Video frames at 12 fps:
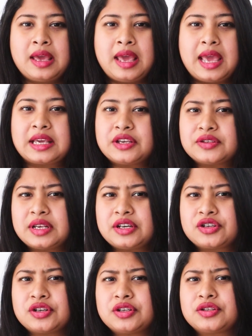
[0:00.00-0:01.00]

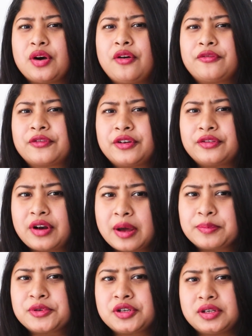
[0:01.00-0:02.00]
Accusations of
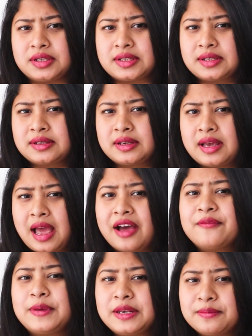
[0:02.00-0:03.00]
corruptions
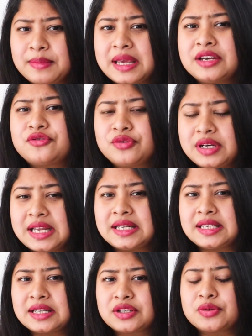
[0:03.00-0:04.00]
have been made
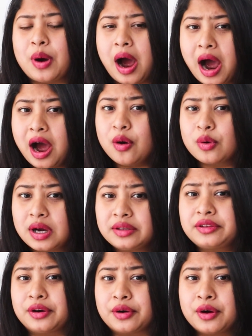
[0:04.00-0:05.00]
relating to how
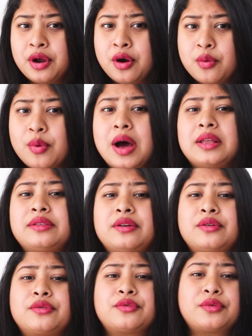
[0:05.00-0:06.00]
Qatar won
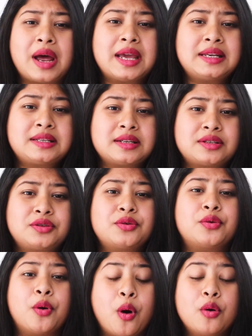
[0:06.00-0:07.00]
the right
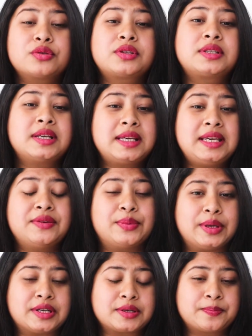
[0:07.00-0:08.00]
to host the
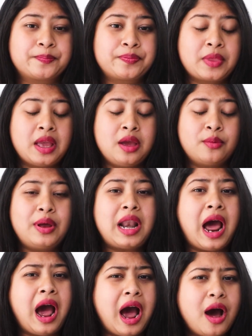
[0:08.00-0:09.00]
event. Well,
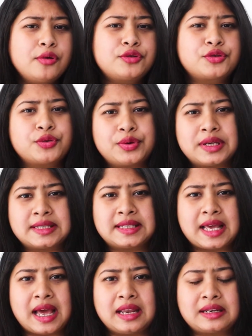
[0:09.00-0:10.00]
how true is
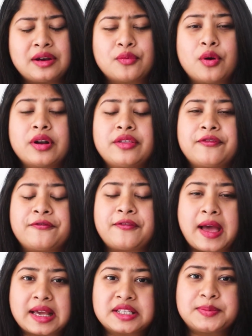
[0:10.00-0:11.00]
that and what are the
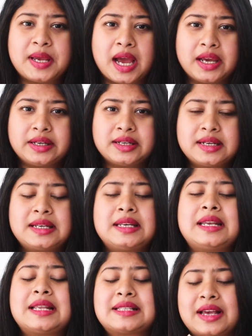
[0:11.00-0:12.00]
facts behind it?
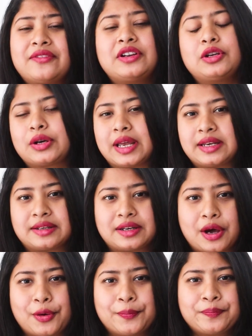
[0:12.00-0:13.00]
Let's have a look at it
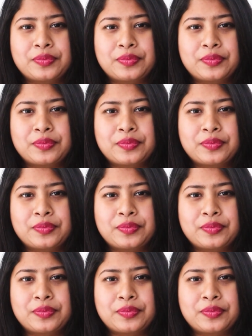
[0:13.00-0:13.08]
now.